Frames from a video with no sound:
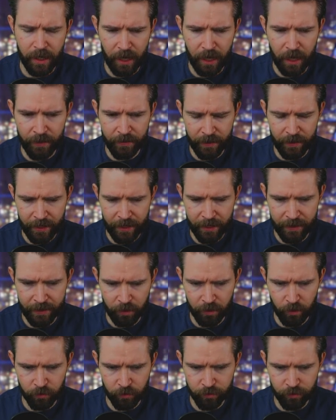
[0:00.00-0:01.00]
And
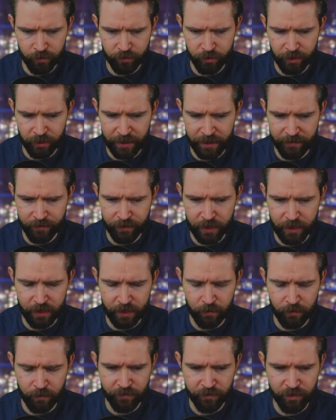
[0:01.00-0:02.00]
then just underneath
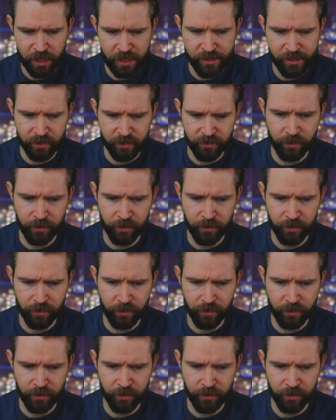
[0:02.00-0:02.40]
where I've changed it